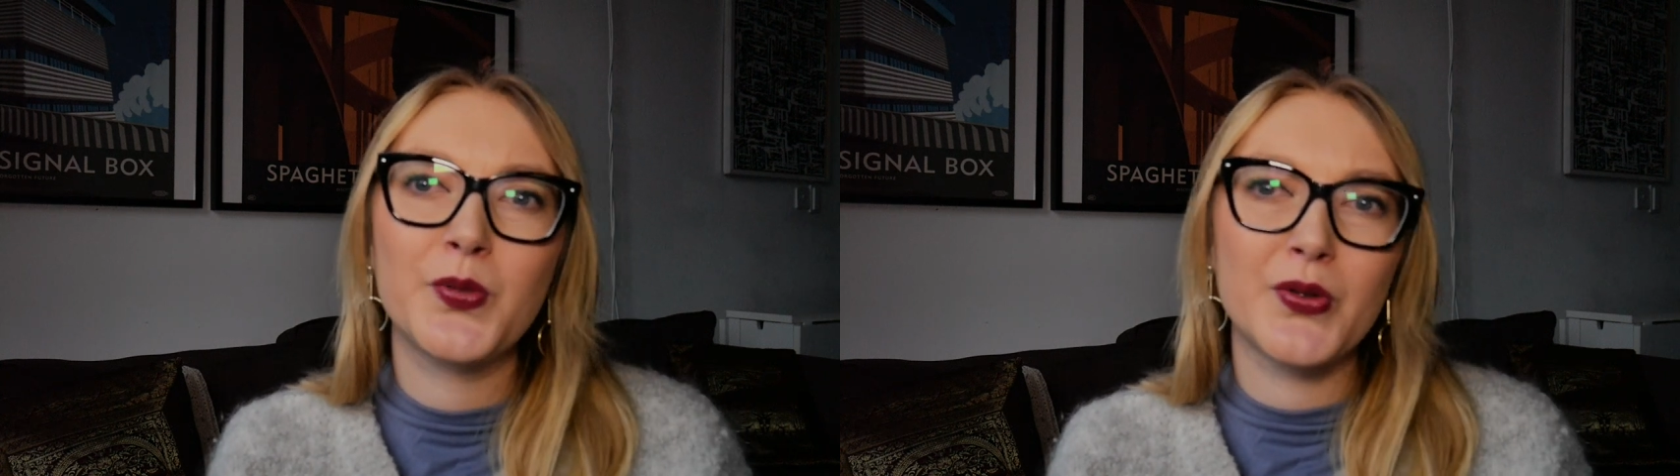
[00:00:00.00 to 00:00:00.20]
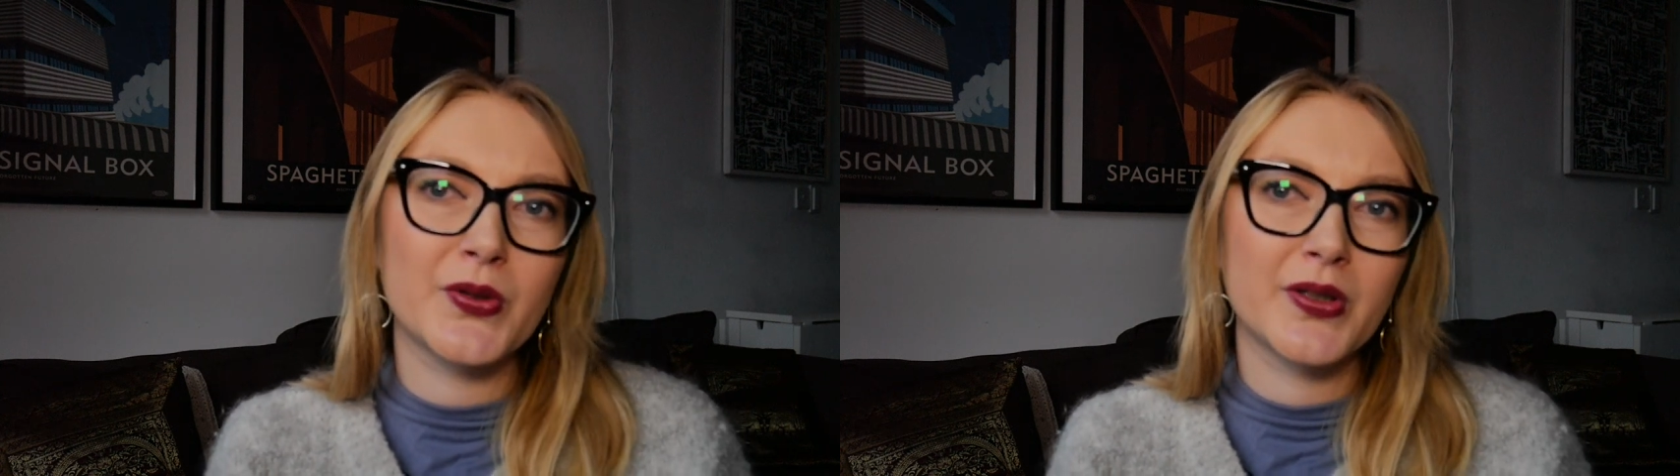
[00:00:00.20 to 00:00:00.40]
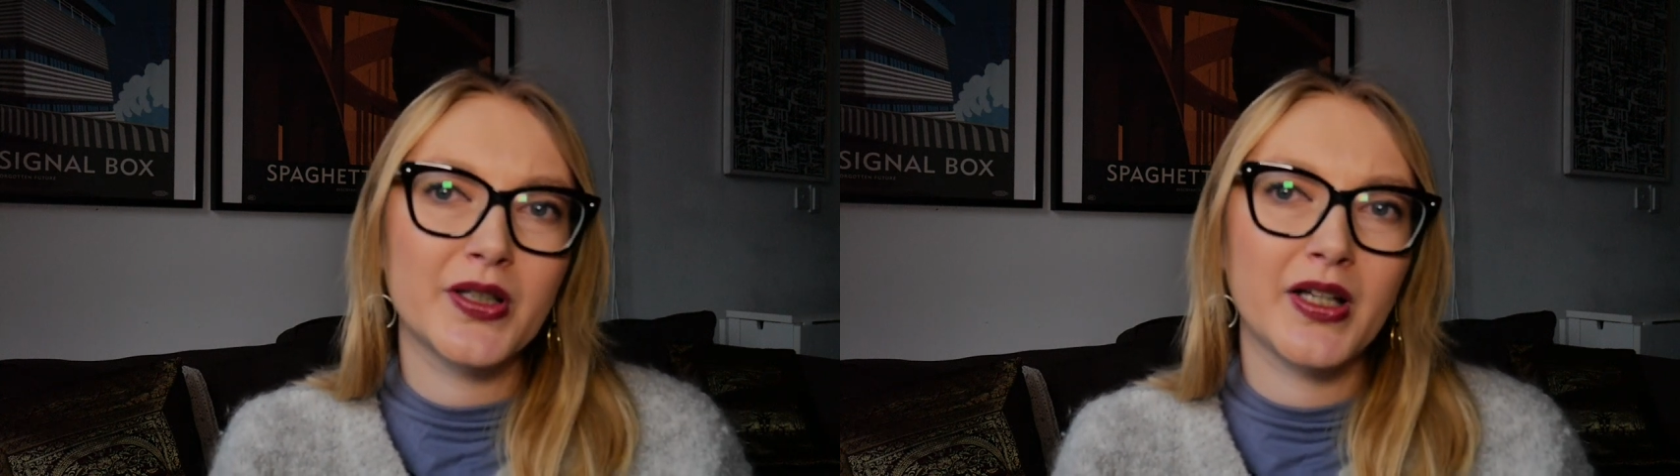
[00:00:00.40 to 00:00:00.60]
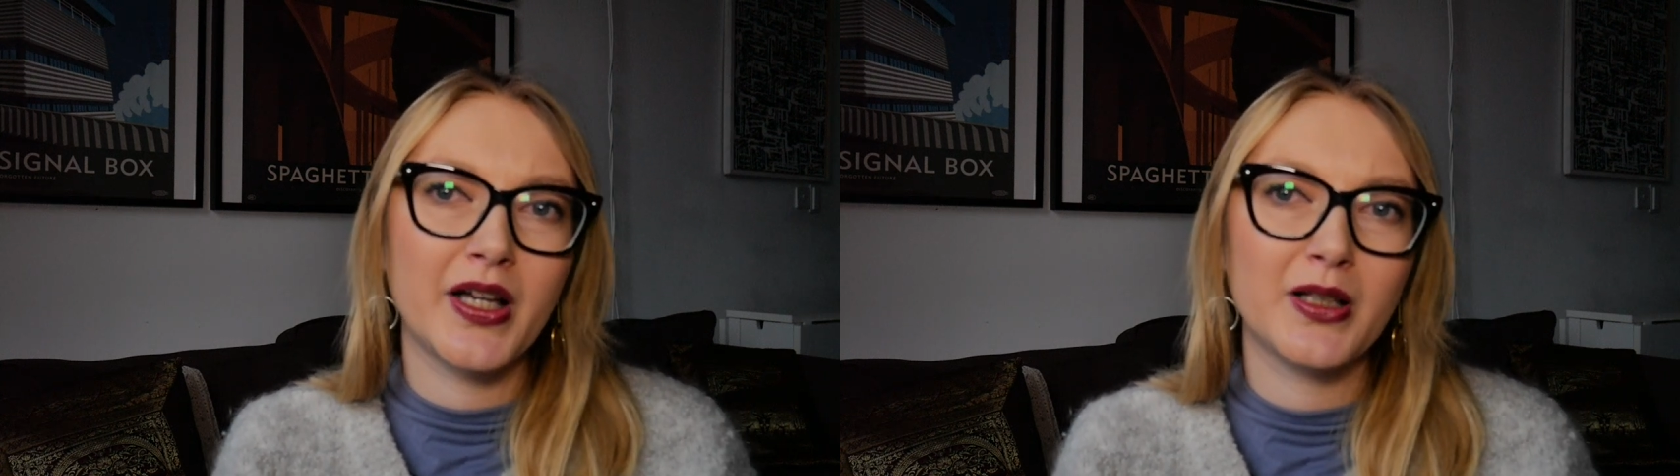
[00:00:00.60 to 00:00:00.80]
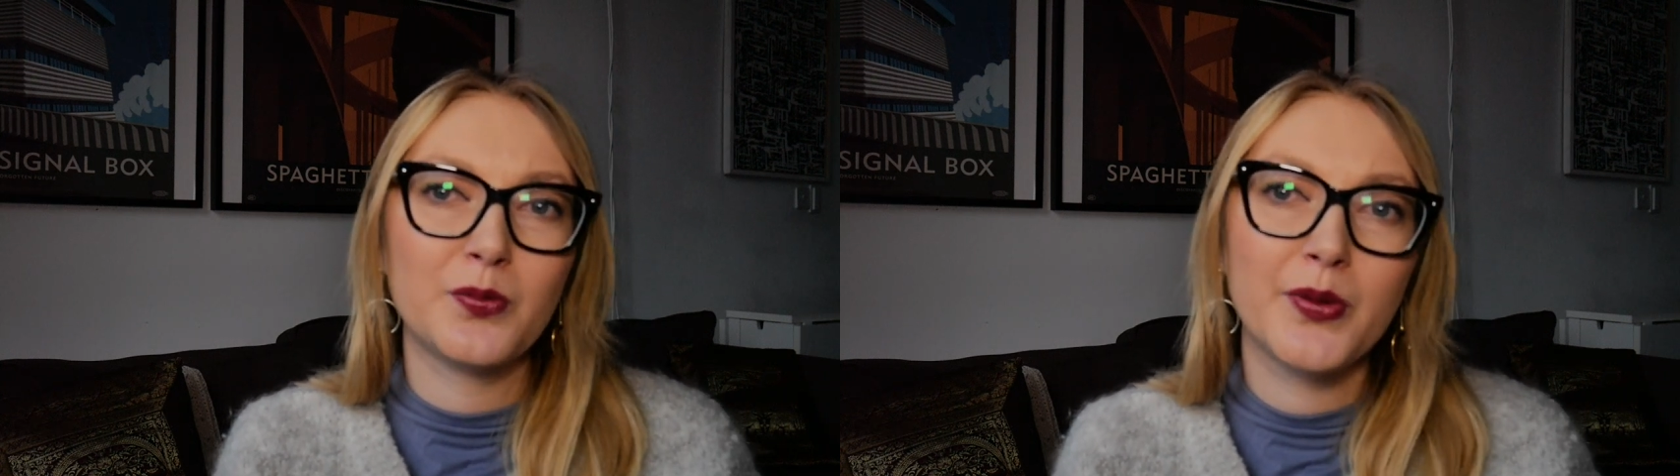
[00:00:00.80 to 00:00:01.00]
book
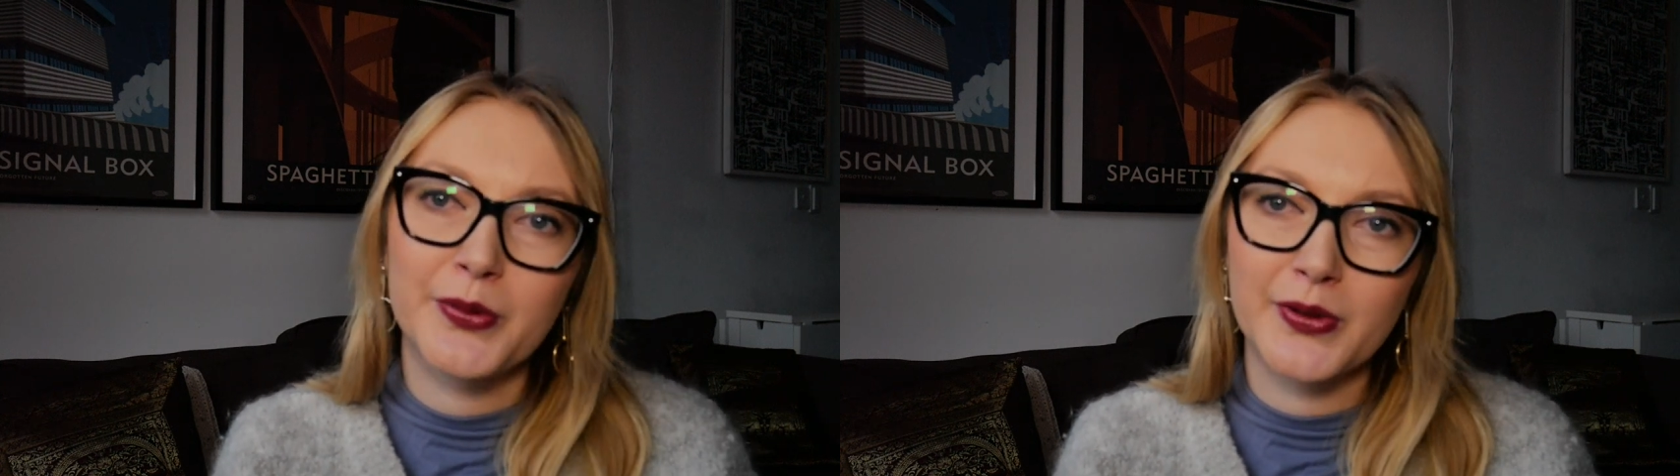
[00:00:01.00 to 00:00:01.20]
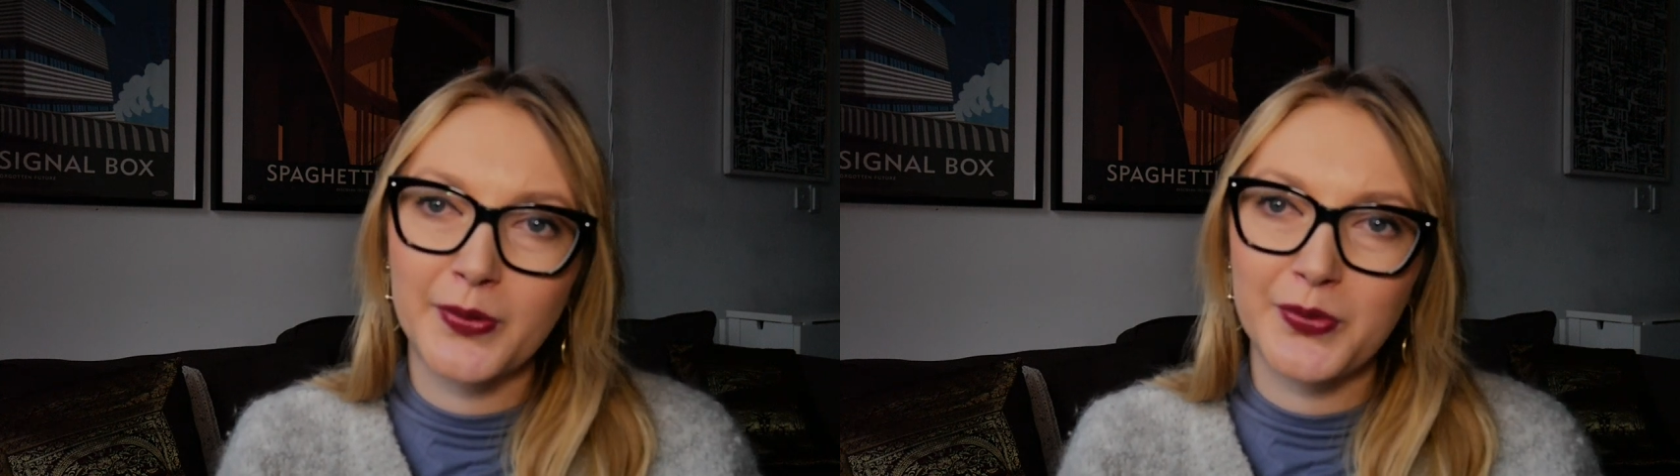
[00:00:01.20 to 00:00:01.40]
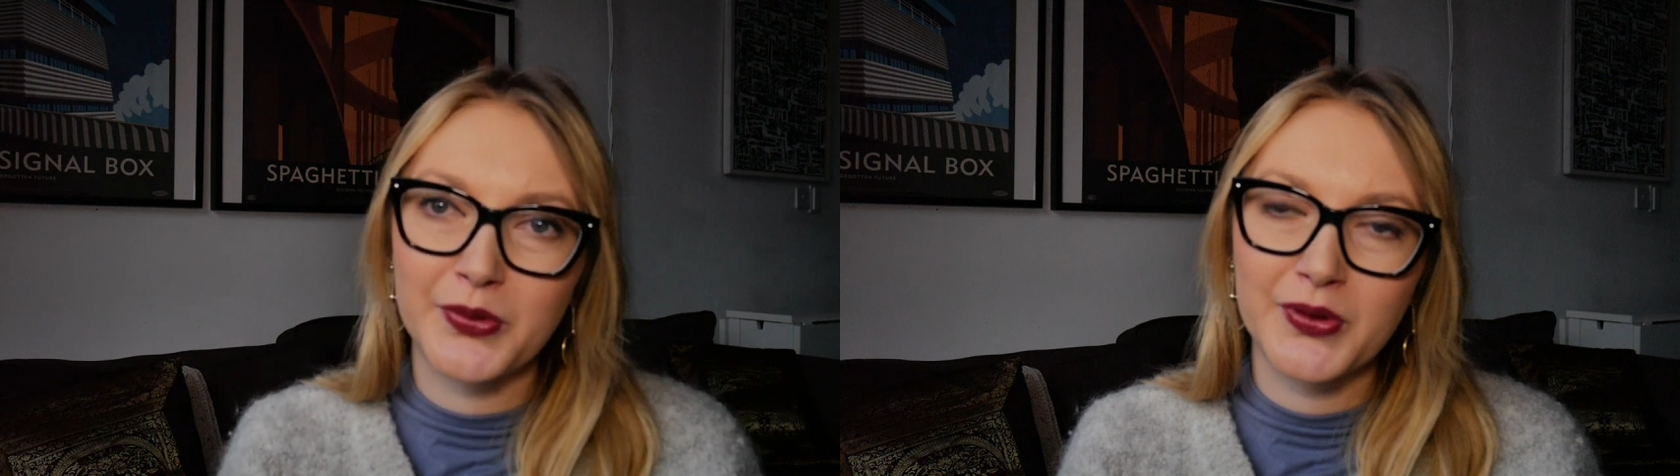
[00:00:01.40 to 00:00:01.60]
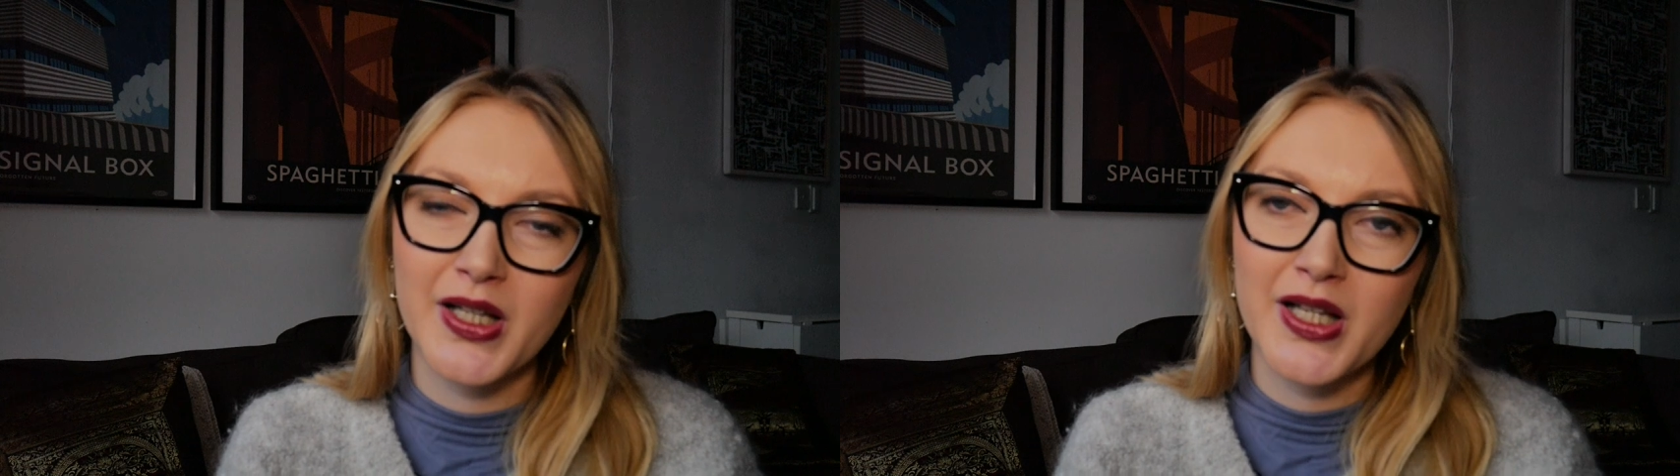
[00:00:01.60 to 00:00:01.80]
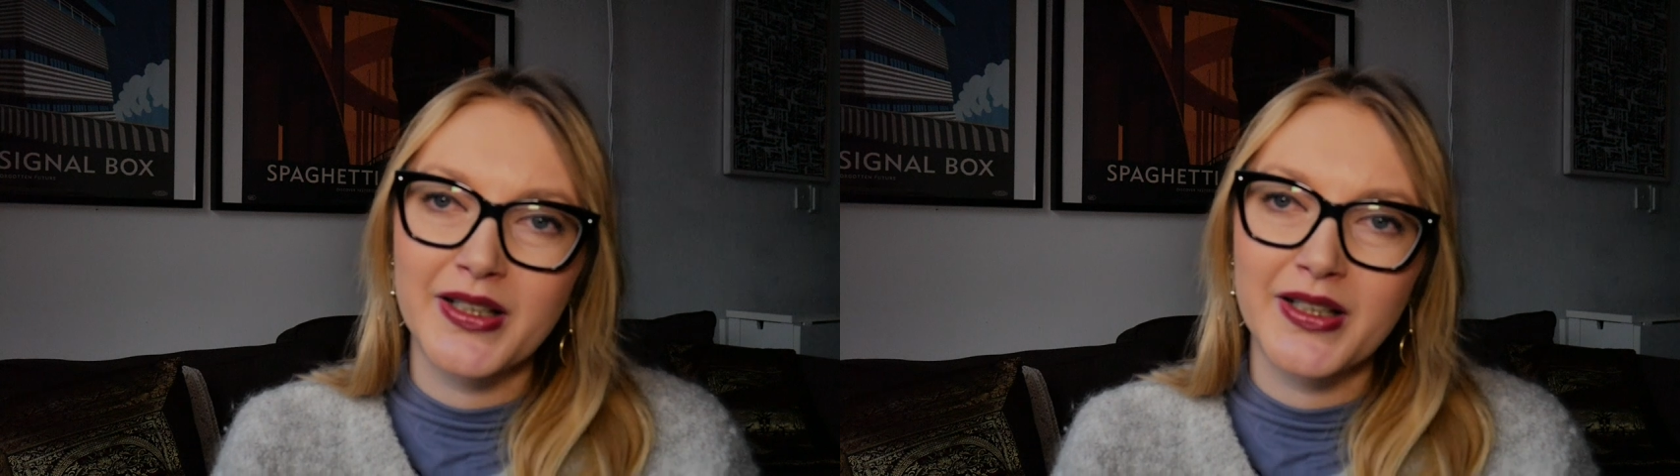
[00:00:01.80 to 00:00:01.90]
and popular book